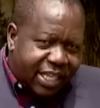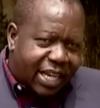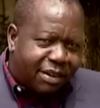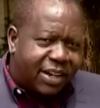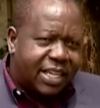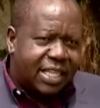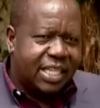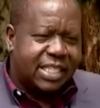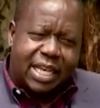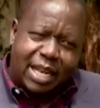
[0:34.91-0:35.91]
I've had
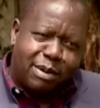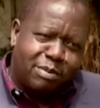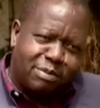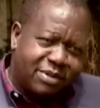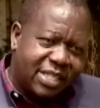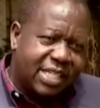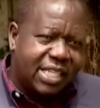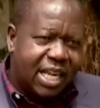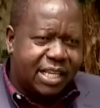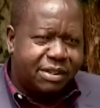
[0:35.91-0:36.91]
this, and I'm
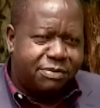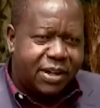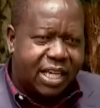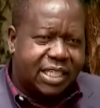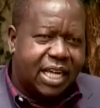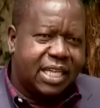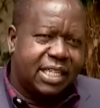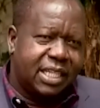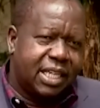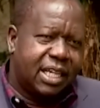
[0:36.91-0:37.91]
sincerely flattered,
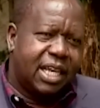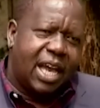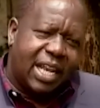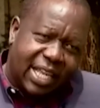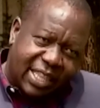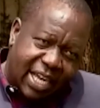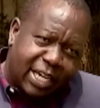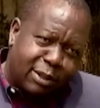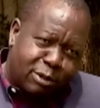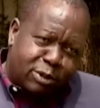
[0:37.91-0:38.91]
and I thank
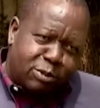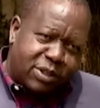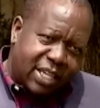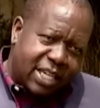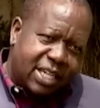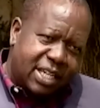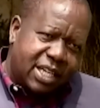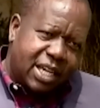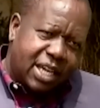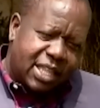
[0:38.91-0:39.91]
those who think
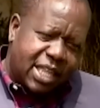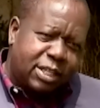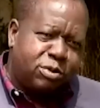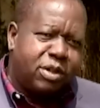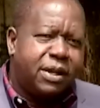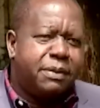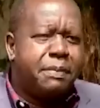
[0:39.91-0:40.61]
that way.